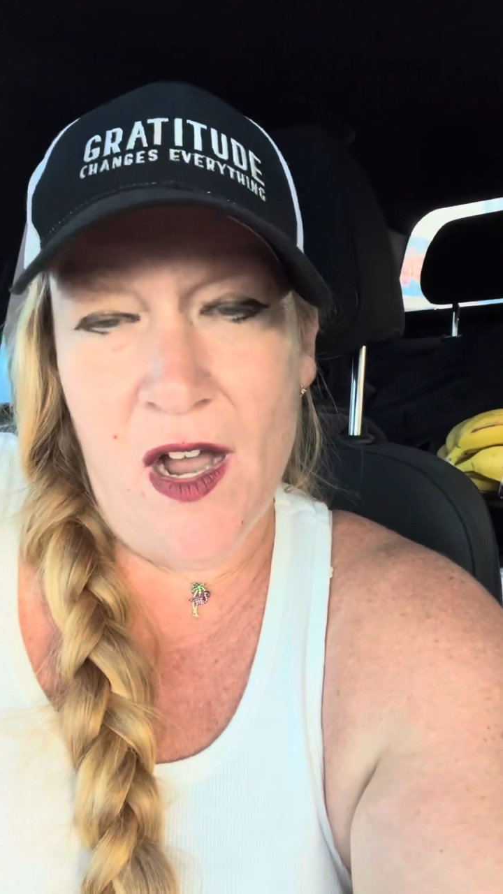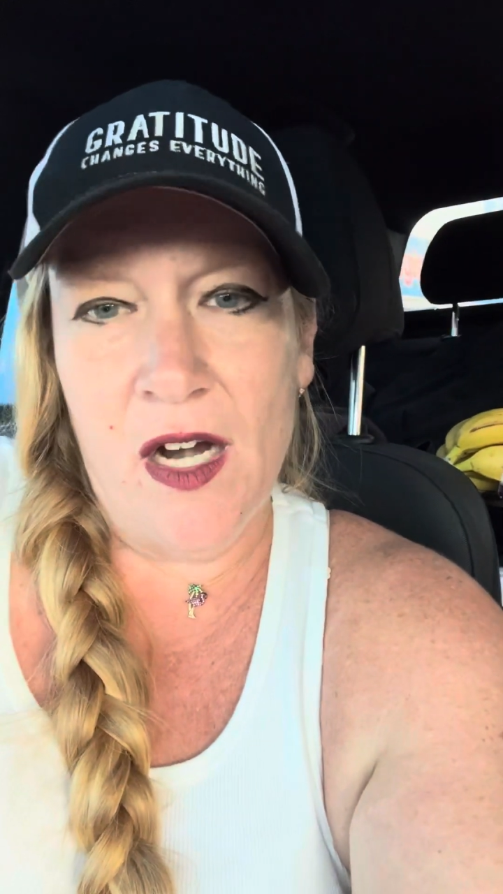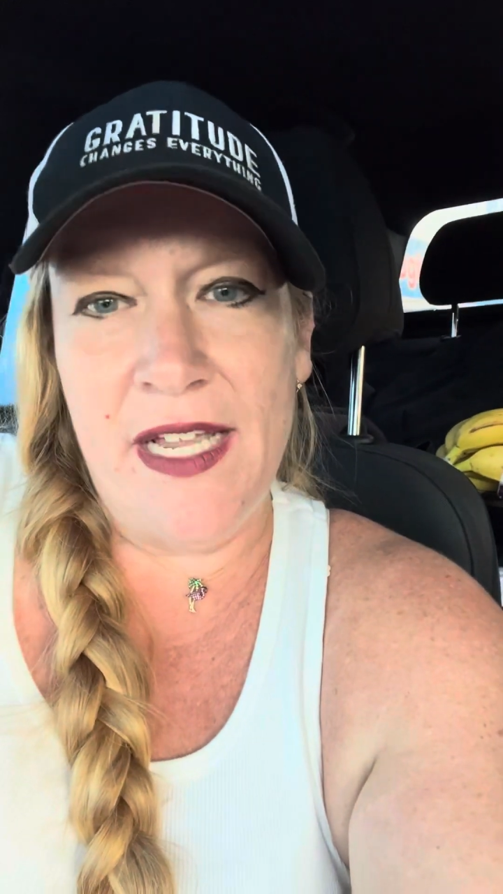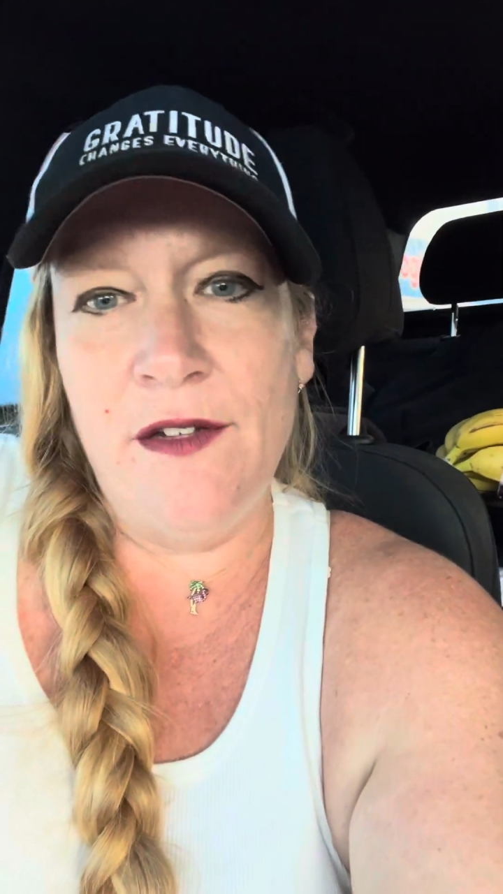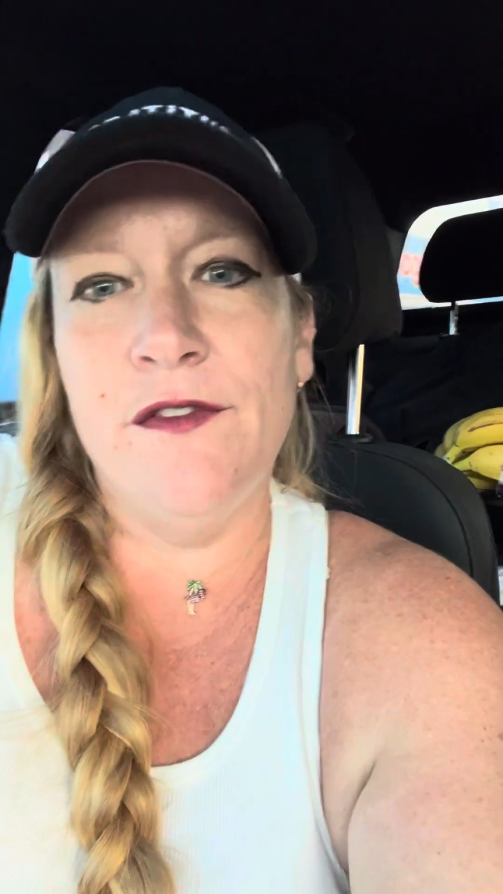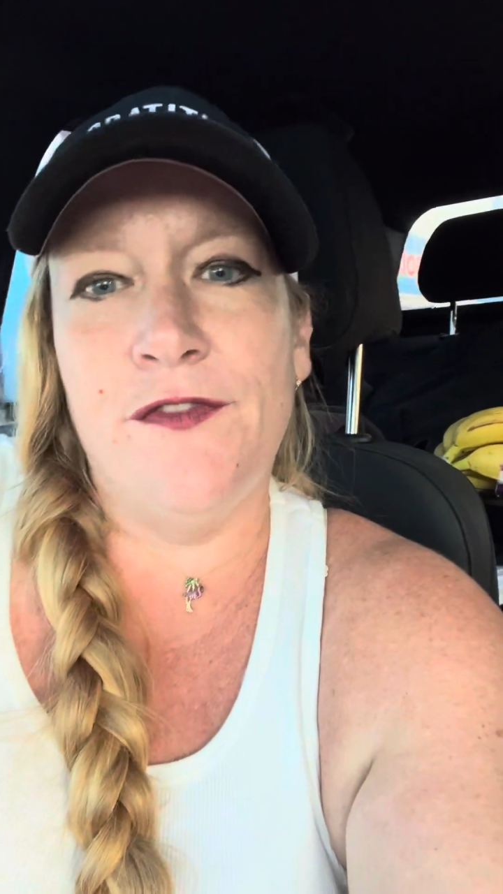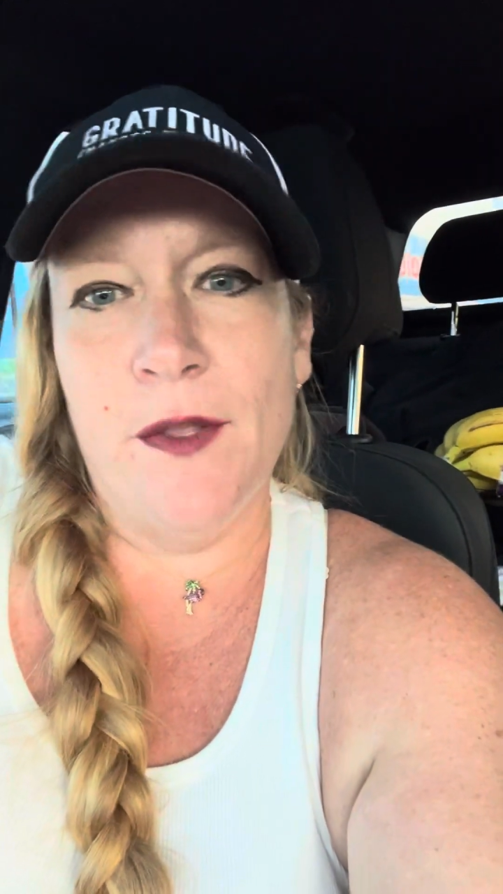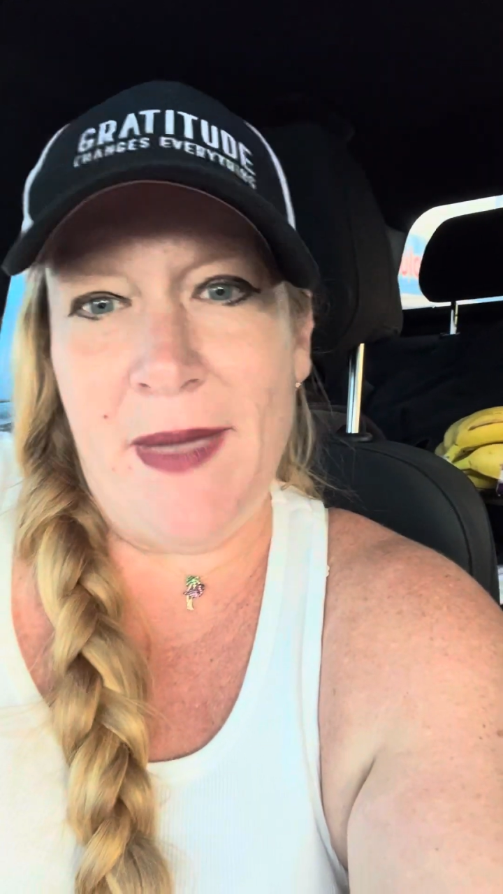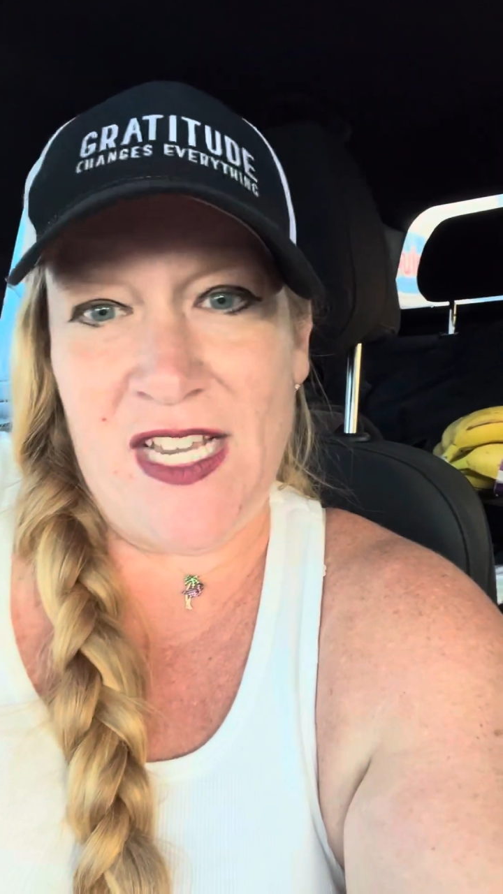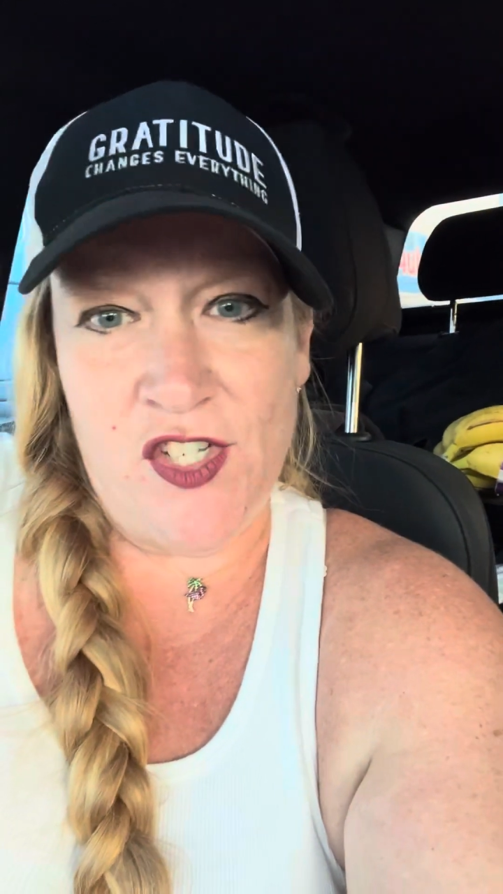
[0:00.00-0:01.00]
are
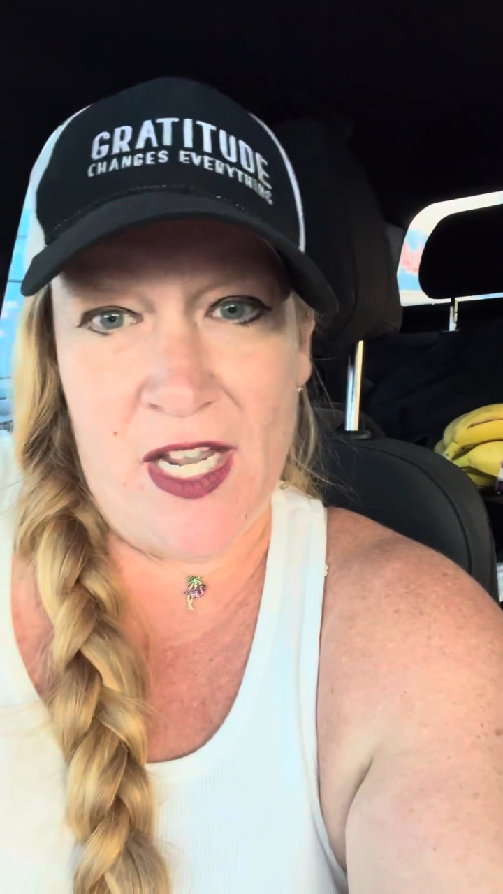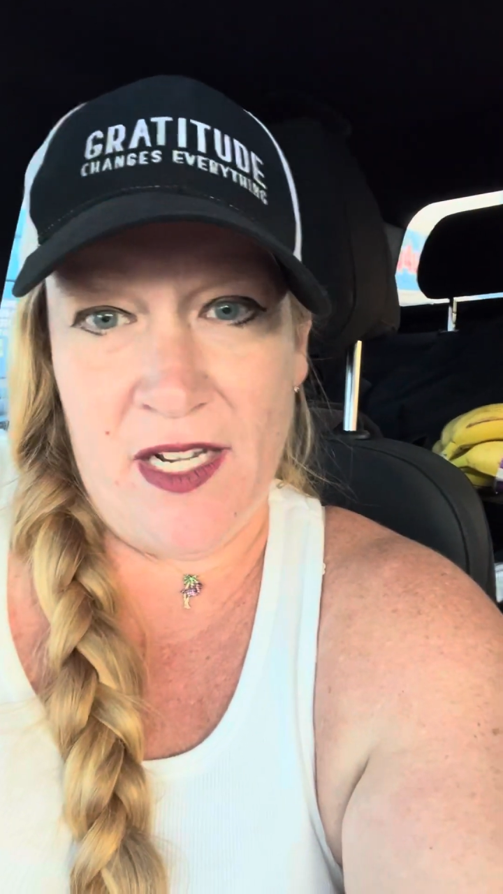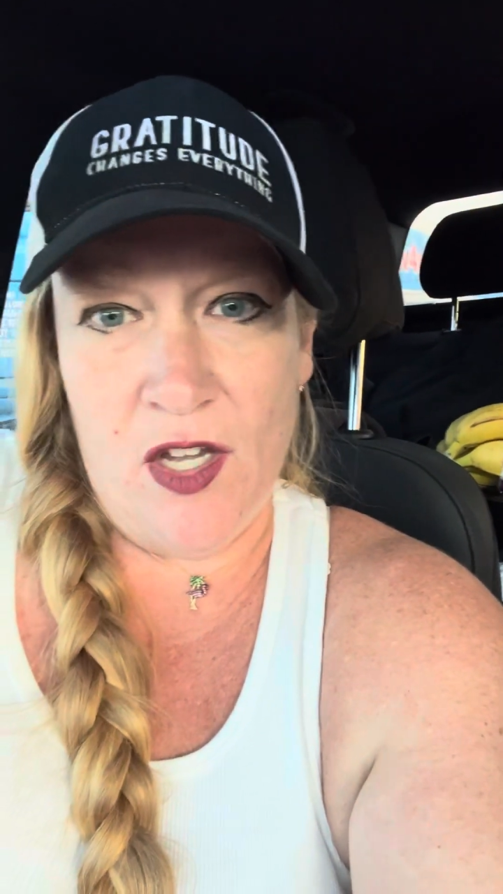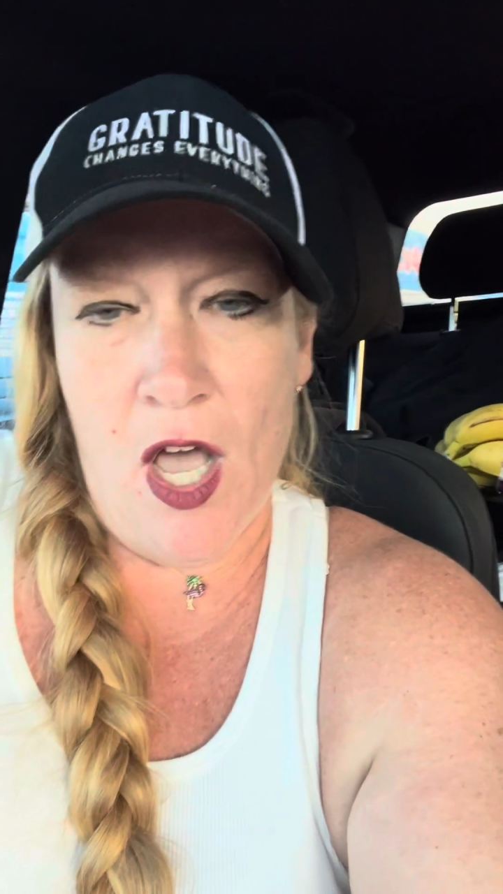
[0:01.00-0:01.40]
inflammation